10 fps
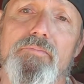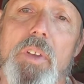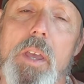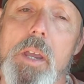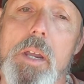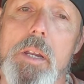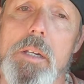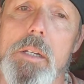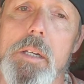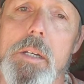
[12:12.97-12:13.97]

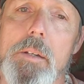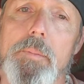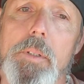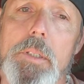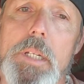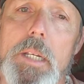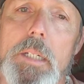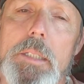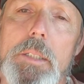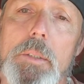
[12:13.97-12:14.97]
And if you take
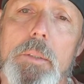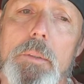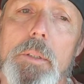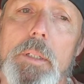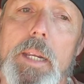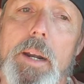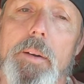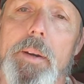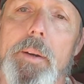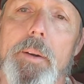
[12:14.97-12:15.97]
it to a
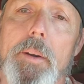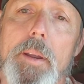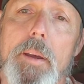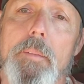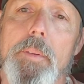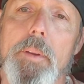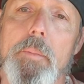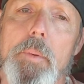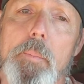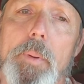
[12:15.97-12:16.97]
carrier and have
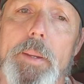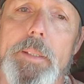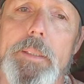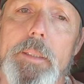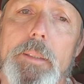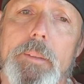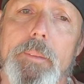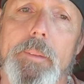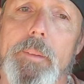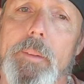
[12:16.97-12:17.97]
them replace it,
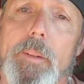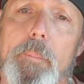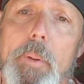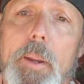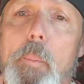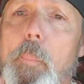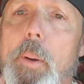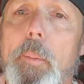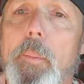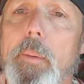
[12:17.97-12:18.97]
man, I'll
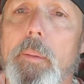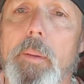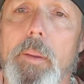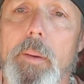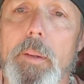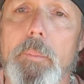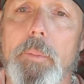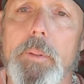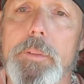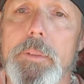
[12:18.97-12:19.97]
probably get hit
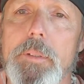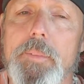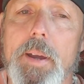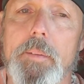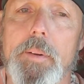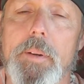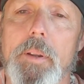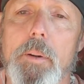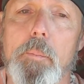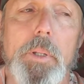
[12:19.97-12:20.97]
with a
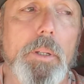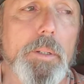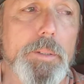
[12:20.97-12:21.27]
$2,500 bill.